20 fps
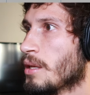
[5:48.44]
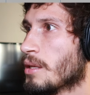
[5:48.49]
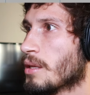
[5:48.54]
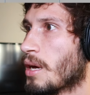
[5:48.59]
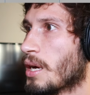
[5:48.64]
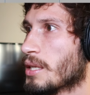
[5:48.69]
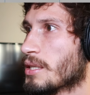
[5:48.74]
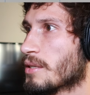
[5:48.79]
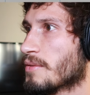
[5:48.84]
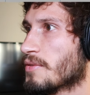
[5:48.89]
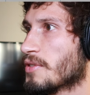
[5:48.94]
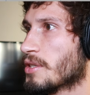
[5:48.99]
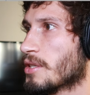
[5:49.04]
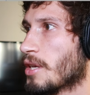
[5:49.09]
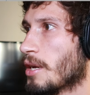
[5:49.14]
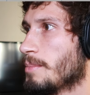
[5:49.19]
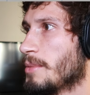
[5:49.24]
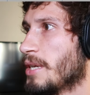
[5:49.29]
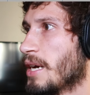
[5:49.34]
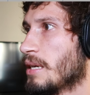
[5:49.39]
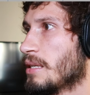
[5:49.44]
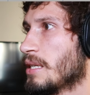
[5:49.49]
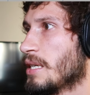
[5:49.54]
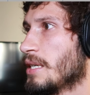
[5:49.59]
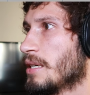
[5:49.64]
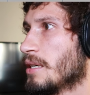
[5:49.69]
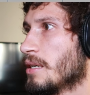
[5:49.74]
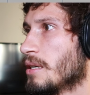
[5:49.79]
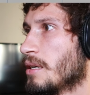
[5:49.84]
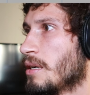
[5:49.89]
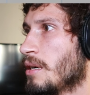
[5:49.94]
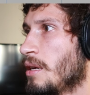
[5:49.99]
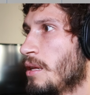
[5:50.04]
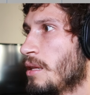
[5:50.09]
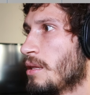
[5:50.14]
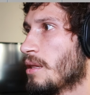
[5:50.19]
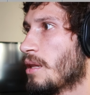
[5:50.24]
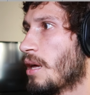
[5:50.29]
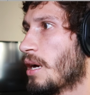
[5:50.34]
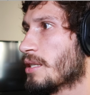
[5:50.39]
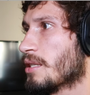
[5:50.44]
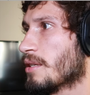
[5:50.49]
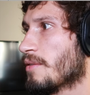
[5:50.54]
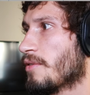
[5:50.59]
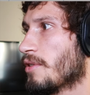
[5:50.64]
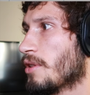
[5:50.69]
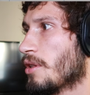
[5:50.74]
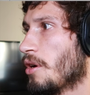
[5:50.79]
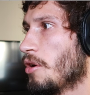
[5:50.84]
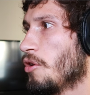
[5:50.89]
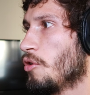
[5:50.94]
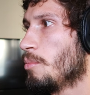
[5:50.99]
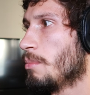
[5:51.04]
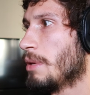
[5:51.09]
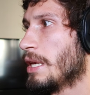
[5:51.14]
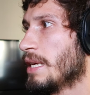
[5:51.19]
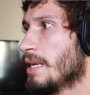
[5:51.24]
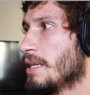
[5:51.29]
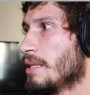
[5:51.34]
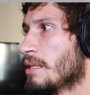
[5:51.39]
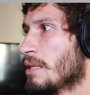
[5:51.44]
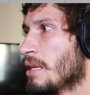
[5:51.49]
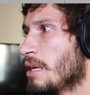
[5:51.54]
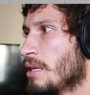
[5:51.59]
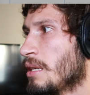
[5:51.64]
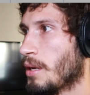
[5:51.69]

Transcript: Lots of sub down here, lots of low mids.